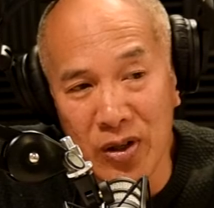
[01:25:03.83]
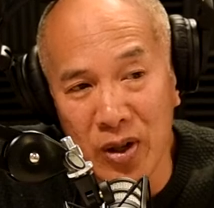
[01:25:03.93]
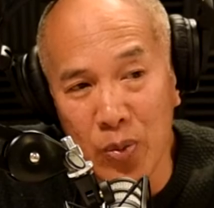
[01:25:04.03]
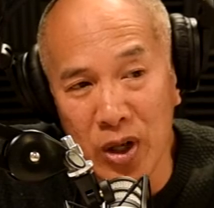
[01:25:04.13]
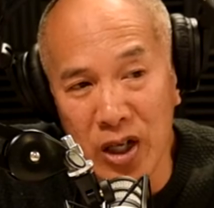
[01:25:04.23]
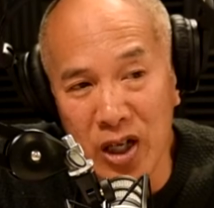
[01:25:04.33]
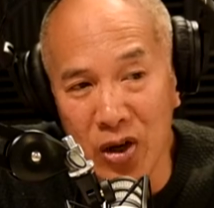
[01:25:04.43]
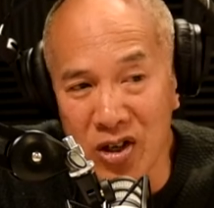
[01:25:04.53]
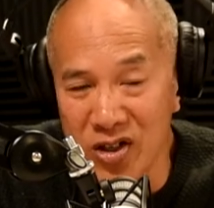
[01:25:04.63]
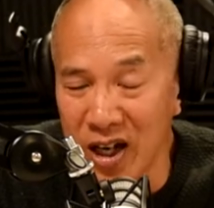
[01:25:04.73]
that where you
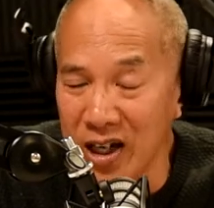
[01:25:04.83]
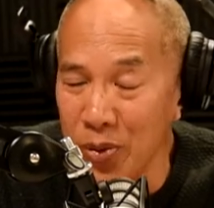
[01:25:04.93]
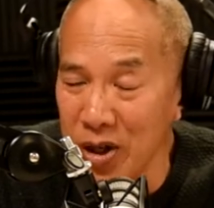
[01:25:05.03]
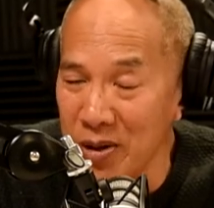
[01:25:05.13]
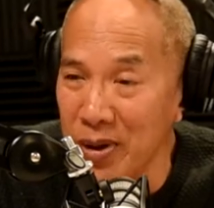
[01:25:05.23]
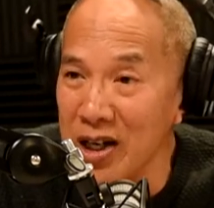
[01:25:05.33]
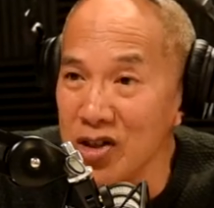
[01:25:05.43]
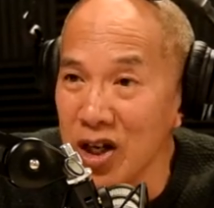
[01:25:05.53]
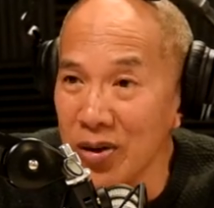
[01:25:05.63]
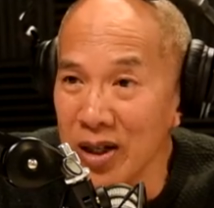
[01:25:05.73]
know exactly where your
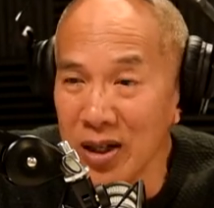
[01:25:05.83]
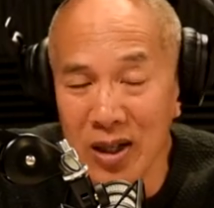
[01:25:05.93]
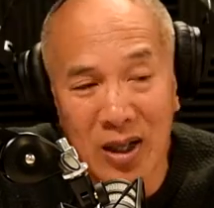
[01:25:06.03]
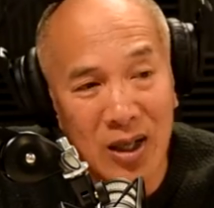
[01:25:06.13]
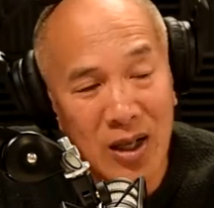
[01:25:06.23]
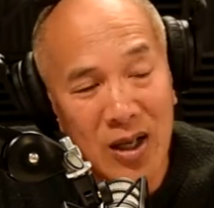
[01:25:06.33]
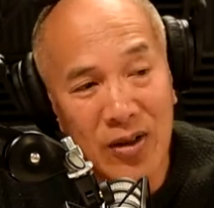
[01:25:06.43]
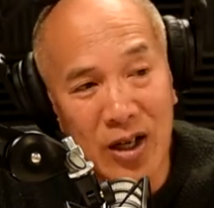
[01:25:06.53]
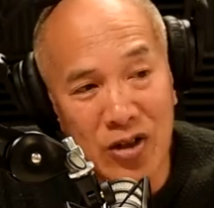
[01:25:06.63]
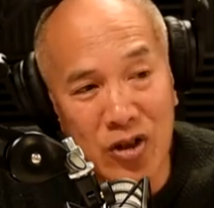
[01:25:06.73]
money's going, mm.
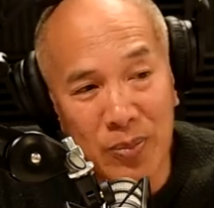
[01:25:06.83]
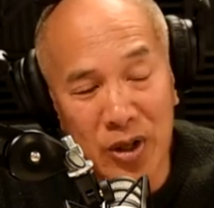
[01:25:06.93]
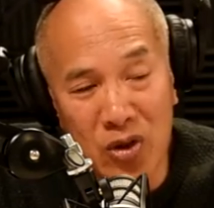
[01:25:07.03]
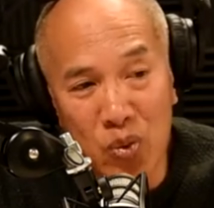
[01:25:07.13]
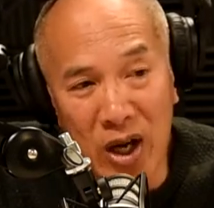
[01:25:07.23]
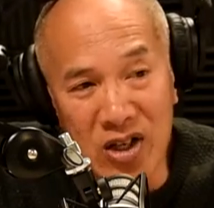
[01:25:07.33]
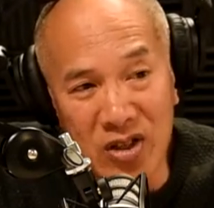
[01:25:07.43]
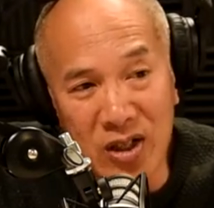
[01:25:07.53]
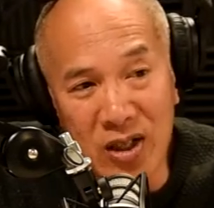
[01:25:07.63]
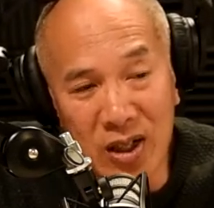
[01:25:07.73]
that it's not being
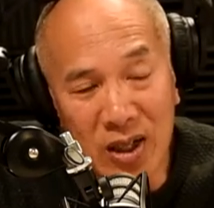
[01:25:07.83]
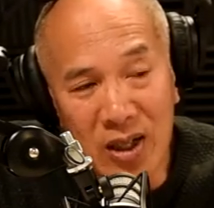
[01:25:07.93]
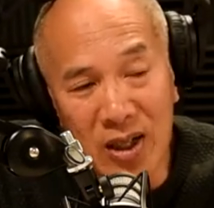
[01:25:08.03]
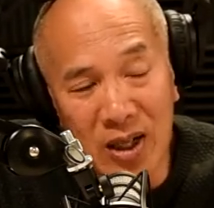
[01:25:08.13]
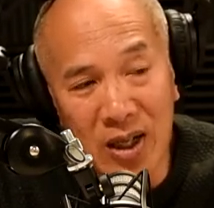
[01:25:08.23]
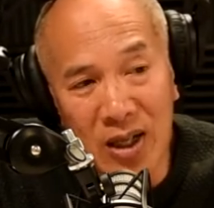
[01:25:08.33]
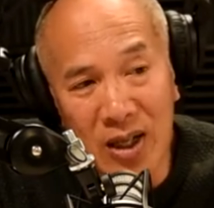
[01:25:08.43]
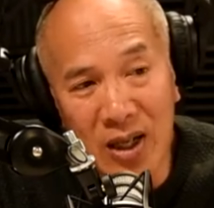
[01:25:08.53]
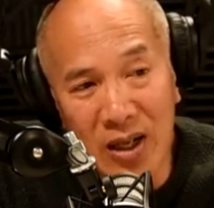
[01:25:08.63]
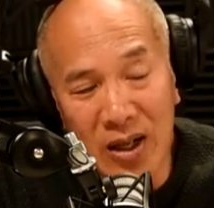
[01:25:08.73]
wasted,
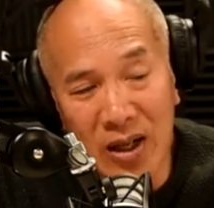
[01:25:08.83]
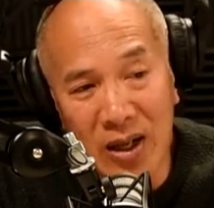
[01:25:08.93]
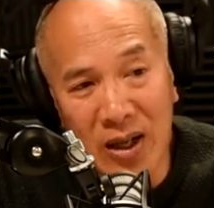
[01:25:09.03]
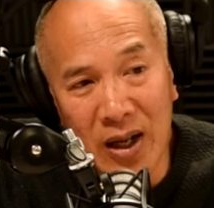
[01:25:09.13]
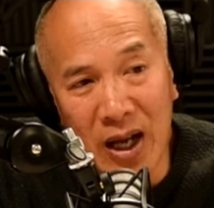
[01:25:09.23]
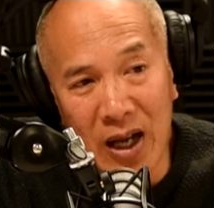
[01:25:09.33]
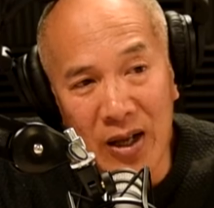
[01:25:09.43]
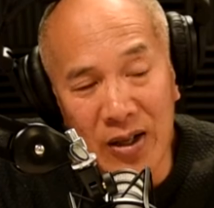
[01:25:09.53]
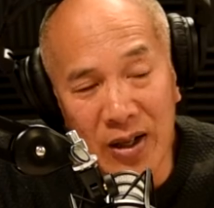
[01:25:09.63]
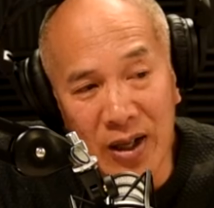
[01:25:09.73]
uh,
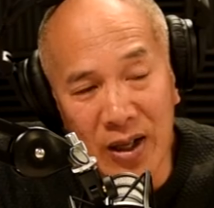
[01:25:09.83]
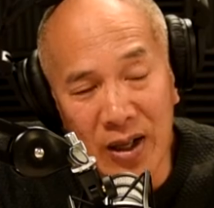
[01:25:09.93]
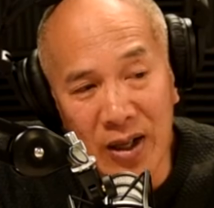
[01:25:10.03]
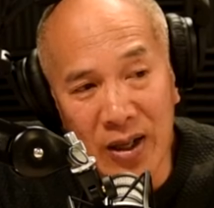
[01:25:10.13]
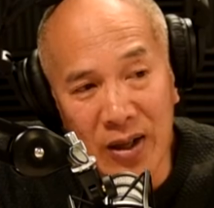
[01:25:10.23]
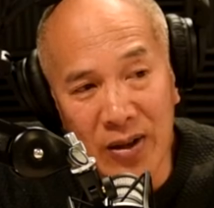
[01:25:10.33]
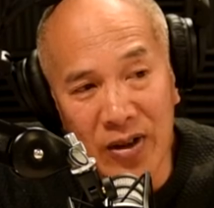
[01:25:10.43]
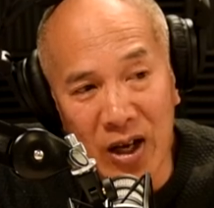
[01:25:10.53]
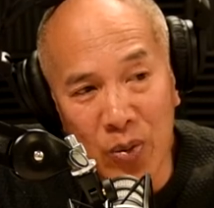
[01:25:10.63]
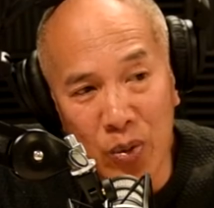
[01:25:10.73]
and uh,
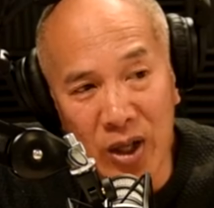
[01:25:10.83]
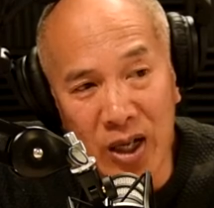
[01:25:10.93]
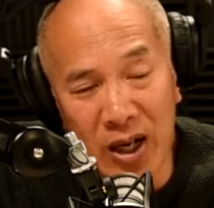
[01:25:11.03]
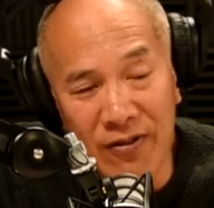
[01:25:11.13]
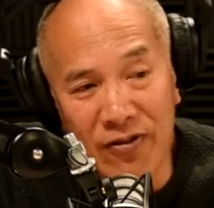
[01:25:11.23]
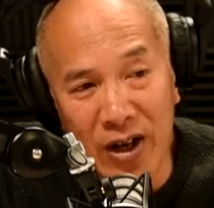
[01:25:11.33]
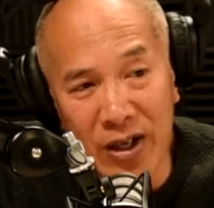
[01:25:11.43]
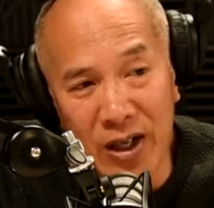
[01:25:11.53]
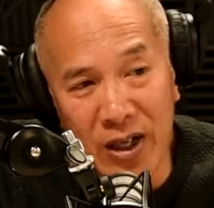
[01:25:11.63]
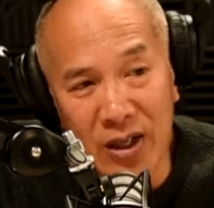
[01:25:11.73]
that we are
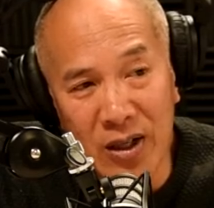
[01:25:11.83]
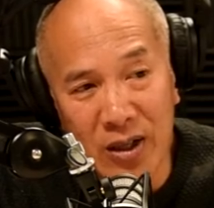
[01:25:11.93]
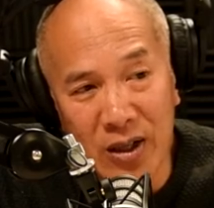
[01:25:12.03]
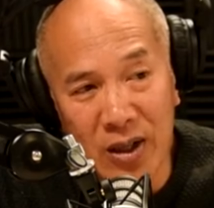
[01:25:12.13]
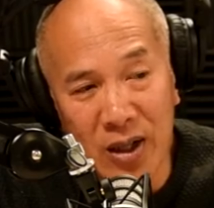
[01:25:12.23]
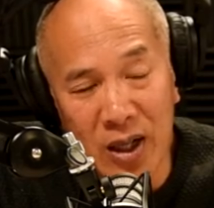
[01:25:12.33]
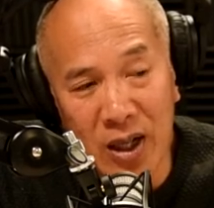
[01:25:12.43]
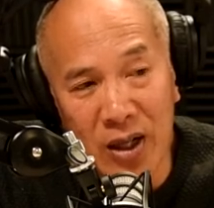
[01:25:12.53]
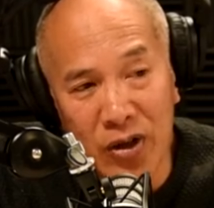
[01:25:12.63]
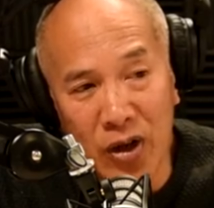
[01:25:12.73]
funding
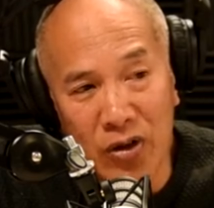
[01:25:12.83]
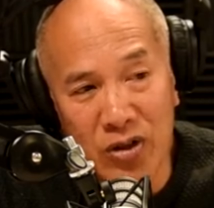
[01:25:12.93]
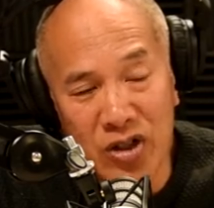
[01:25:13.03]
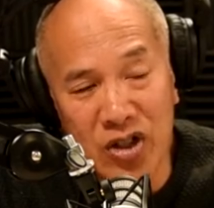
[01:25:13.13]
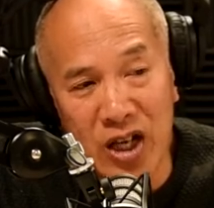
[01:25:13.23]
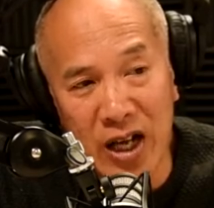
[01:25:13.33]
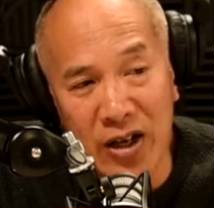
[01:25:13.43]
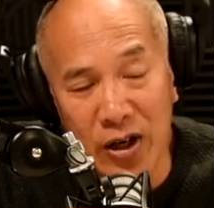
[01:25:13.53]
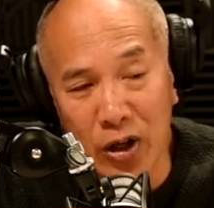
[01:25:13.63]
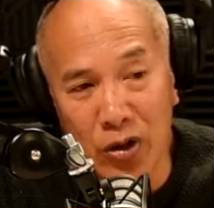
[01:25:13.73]
uh, not
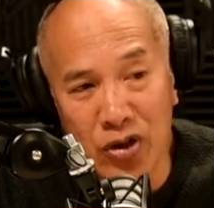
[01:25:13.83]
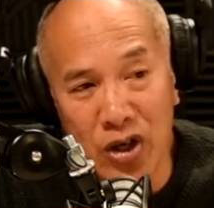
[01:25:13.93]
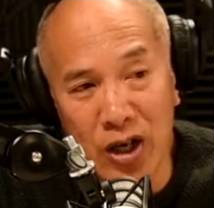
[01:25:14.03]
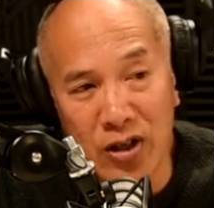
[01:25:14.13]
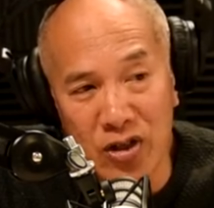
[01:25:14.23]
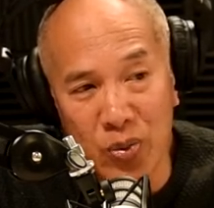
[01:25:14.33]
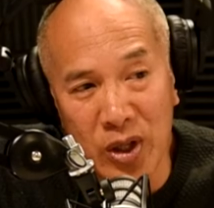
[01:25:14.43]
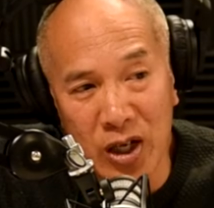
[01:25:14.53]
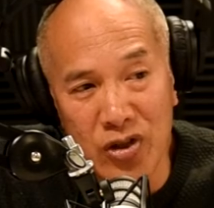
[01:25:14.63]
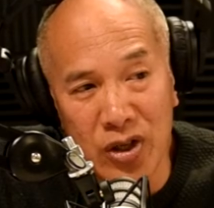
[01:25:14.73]
standard old scientists.
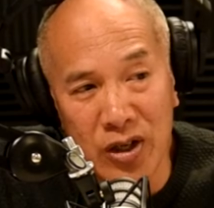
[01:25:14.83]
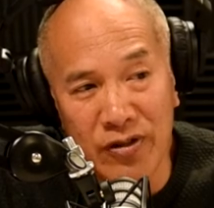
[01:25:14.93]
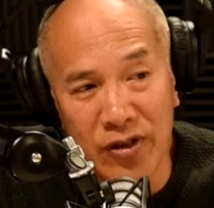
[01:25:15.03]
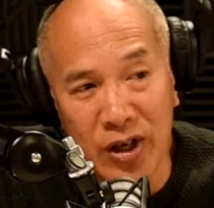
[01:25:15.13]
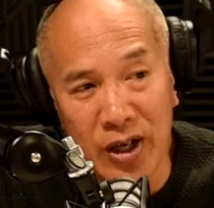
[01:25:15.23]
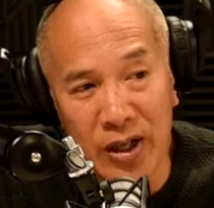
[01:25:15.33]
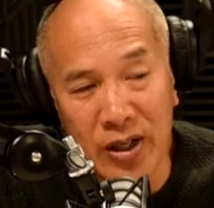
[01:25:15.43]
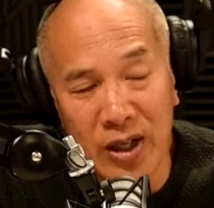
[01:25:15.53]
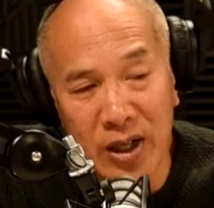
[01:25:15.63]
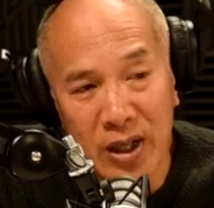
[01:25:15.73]
We are trying to find.